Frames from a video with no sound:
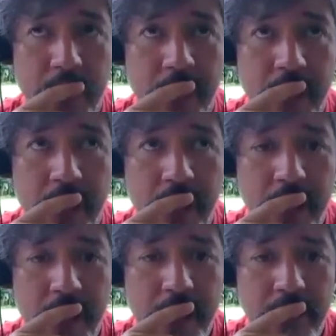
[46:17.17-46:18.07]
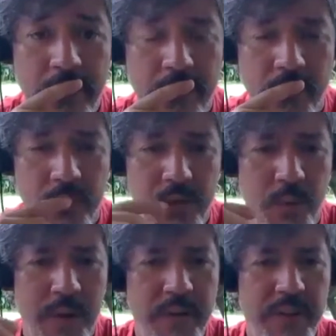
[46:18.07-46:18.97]
And so
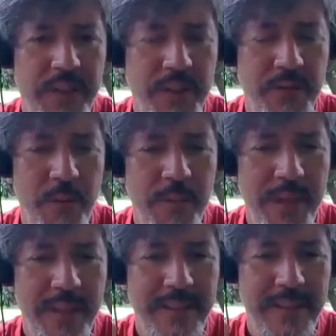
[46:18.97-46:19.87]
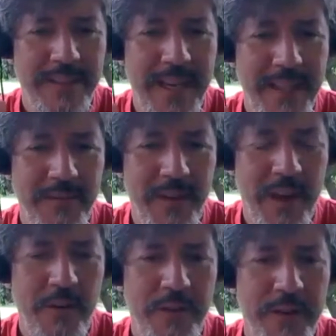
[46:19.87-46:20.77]
one of the things for me that is kind of I
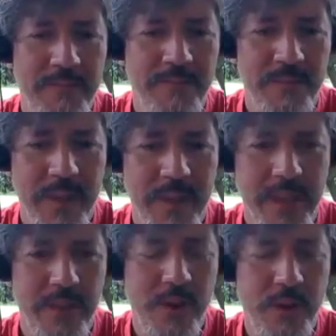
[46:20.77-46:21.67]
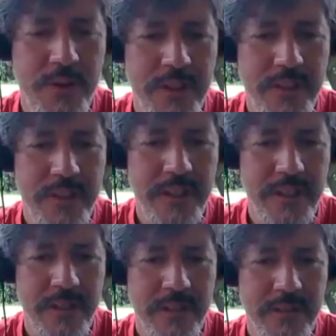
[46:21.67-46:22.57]
often noticed
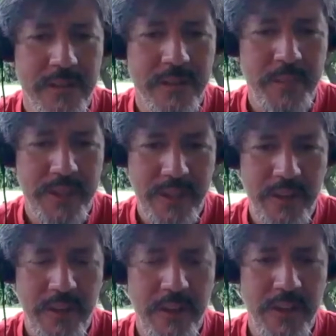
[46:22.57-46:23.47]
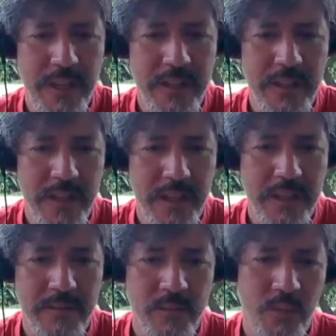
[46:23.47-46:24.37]
in particularly
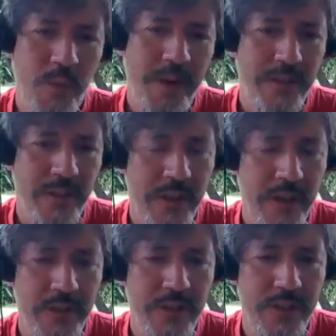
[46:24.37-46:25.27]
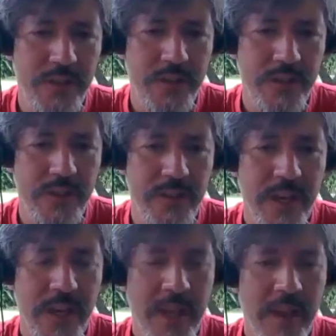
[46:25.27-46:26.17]
in Western cultures is
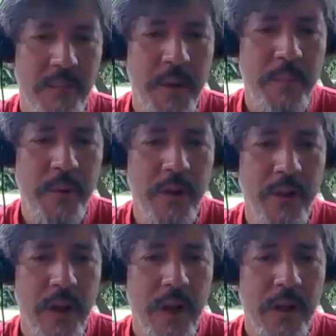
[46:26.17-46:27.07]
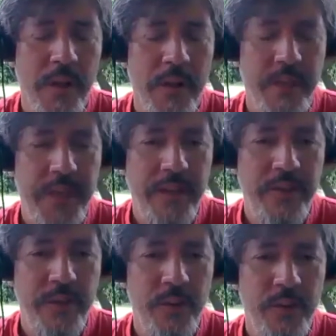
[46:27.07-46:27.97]
people
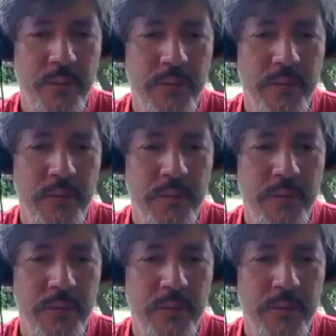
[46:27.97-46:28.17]
tend to